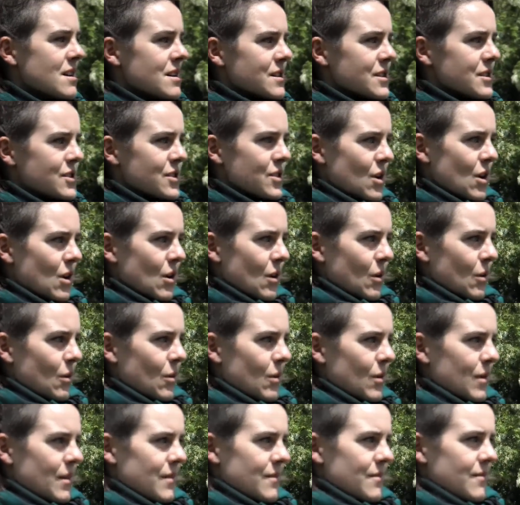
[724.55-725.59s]

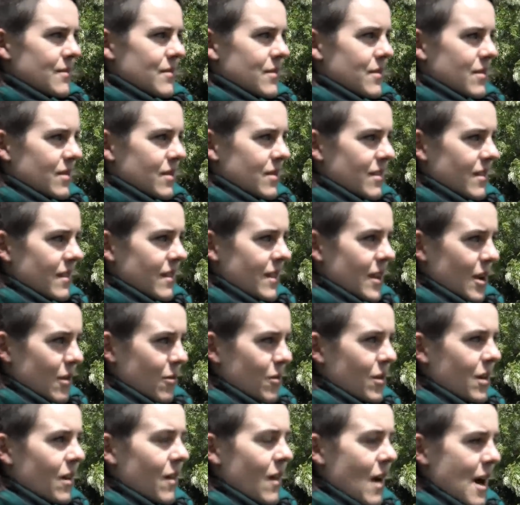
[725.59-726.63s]
So there
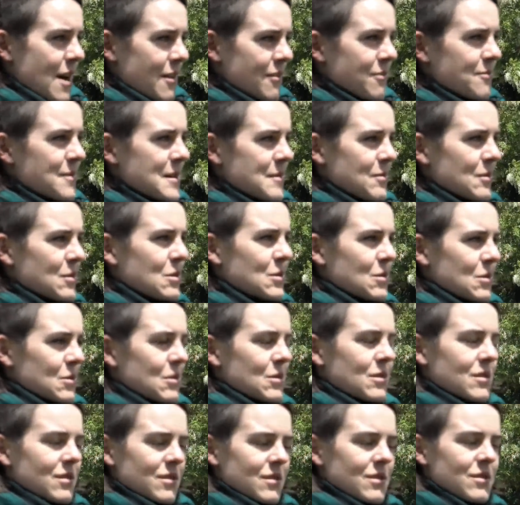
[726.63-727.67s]
were a lot of people
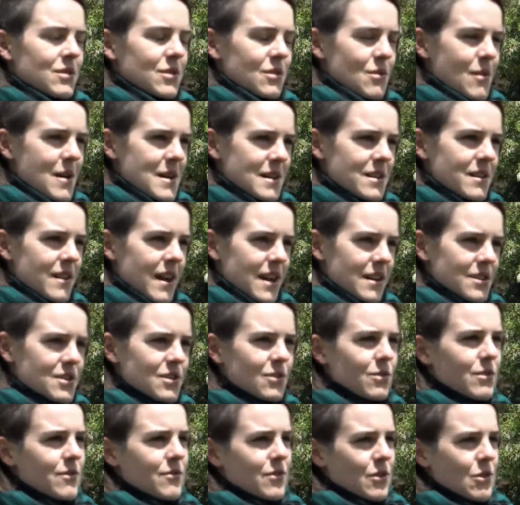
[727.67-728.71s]
who went to that
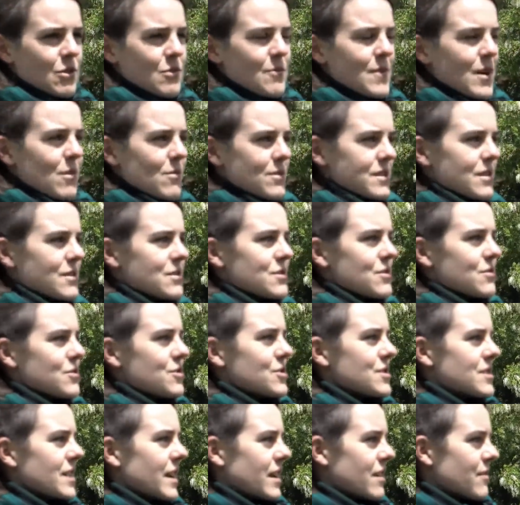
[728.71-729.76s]
too, and for whom that was also
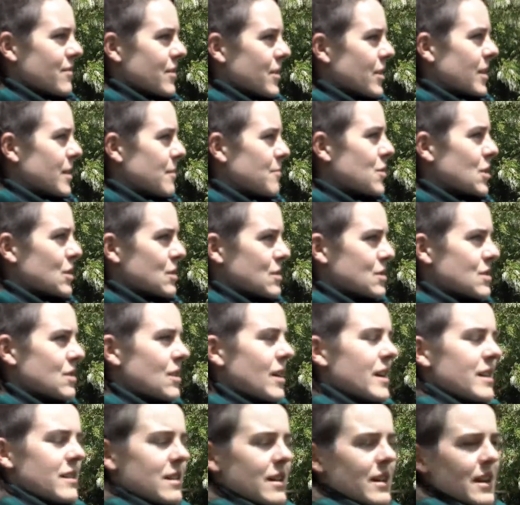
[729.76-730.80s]
just a very personal,
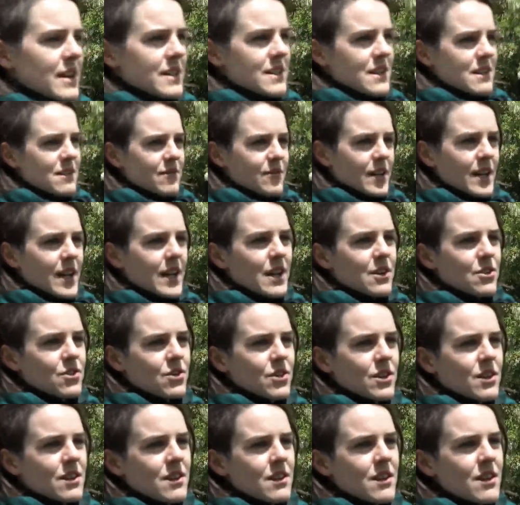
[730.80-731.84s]
I think,
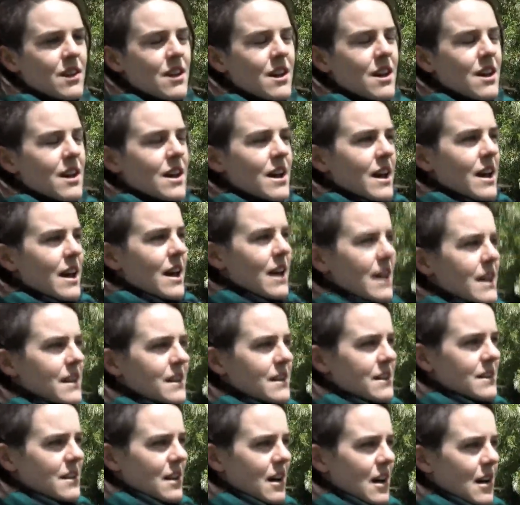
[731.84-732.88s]
identification.
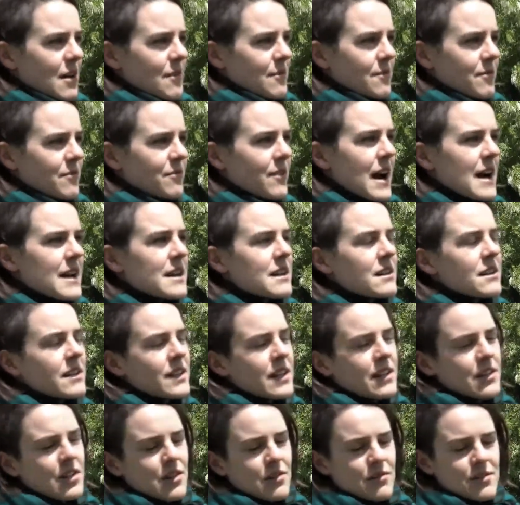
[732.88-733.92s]
And
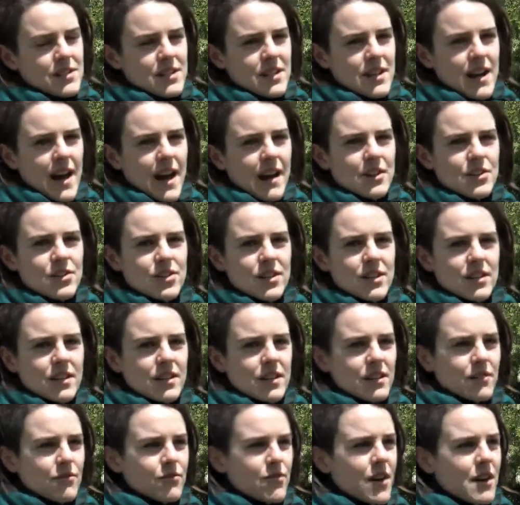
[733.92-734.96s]
finally, there was an action
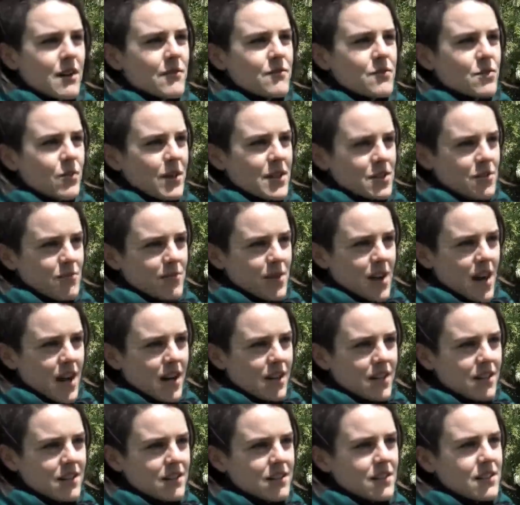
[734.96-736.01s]
in front of Deutsche Bank,